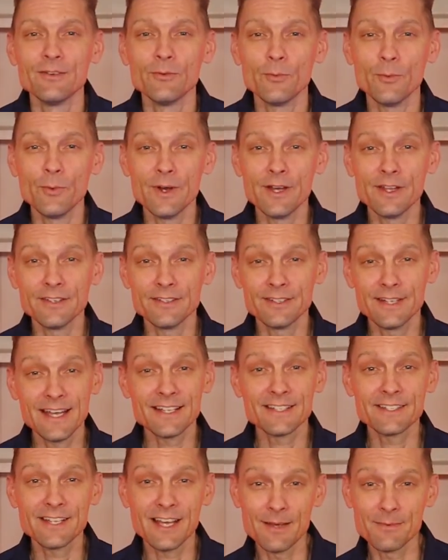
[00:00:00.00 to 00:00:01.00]
When
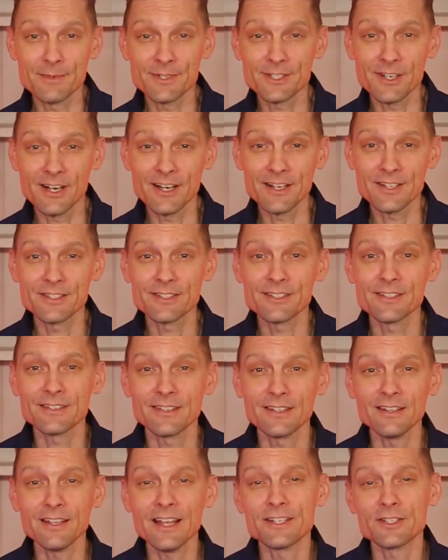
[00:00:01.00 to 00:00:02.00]
dance time starts,
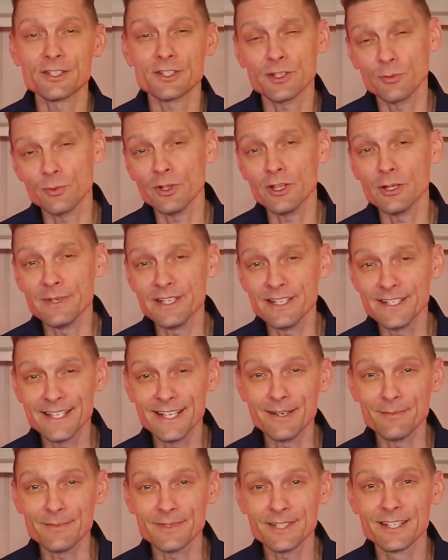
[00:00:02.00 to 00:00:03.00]
the lights should really be
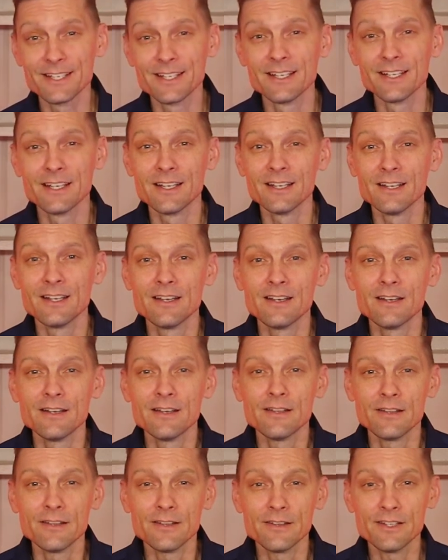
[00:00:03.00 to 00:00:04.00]
dimmed.
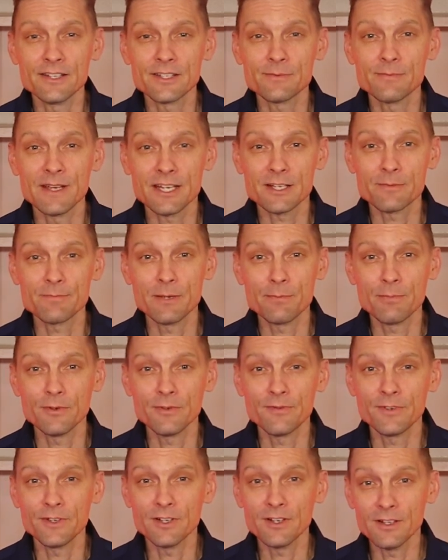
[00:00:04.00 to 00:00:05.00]
This makes people
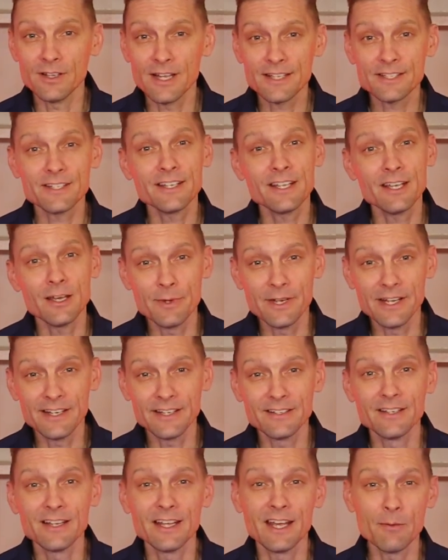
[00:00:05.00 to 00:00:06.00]
feel less
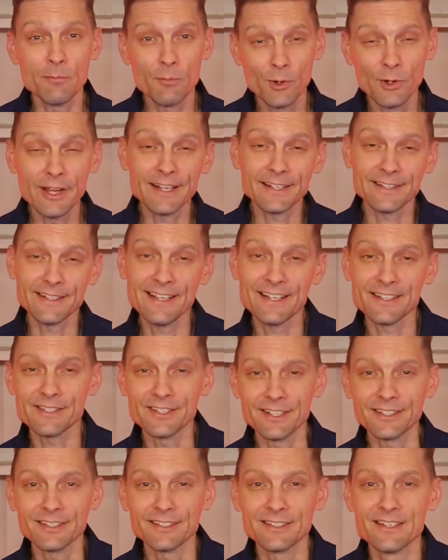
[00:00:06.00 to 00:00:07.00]
inhibited and more like
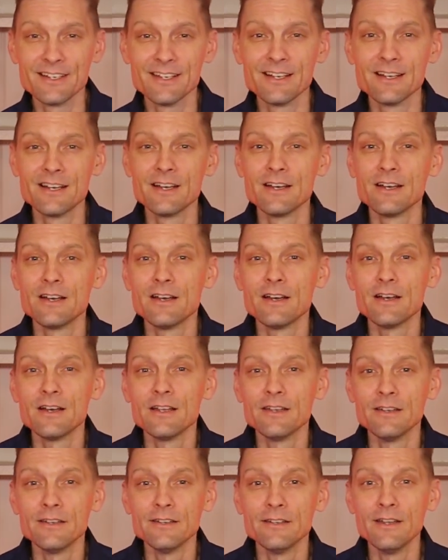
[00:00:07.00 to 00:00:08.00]
dancing.
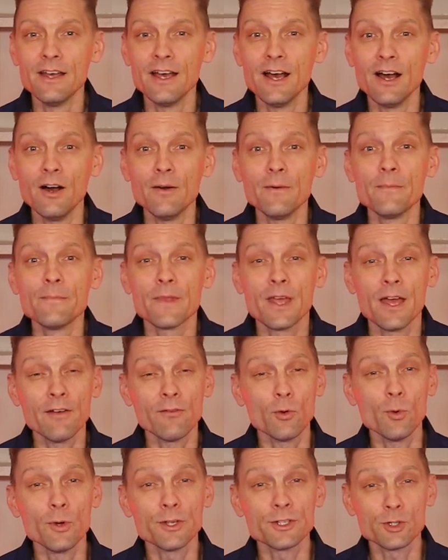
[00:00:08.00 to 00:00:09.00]
Now,
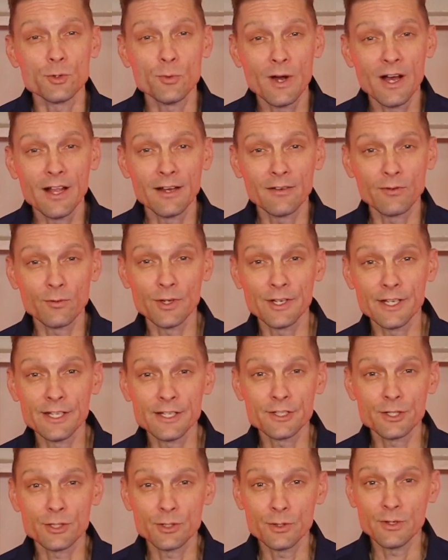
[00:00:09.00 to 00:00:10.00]
every once in a while I've run
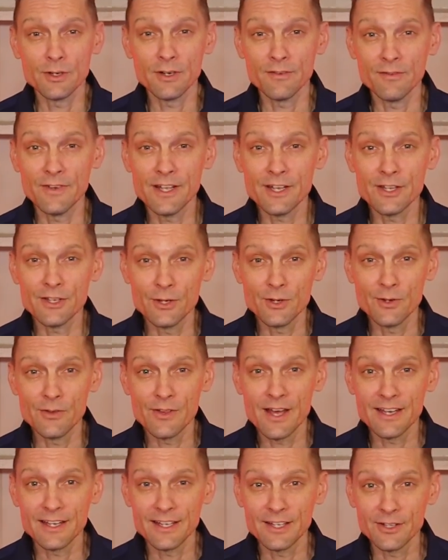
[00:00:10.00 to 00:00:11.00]
into a venue
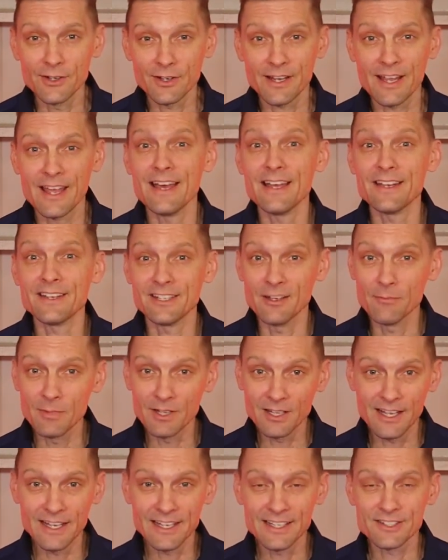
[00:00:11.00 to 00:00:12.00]
that either can't dim
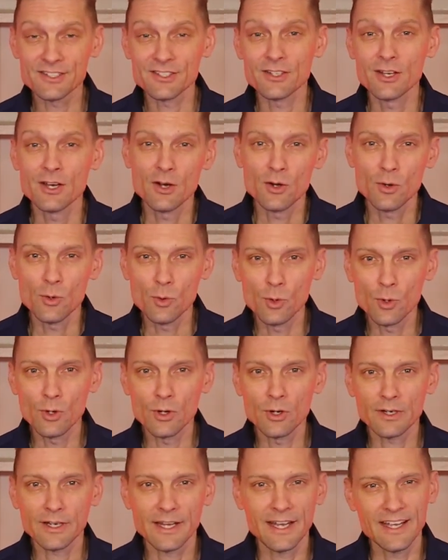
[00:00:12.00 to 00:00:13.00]
the lights
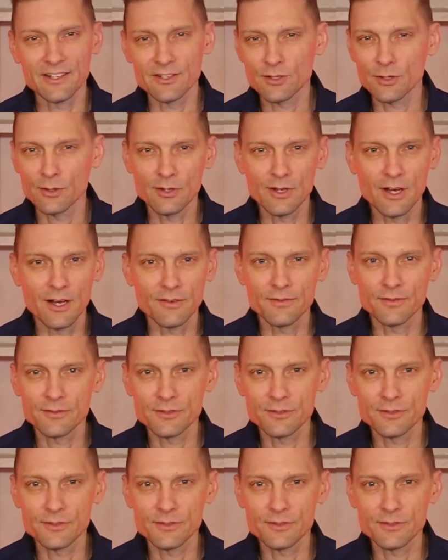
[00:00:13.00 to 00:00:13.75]
or can't turn off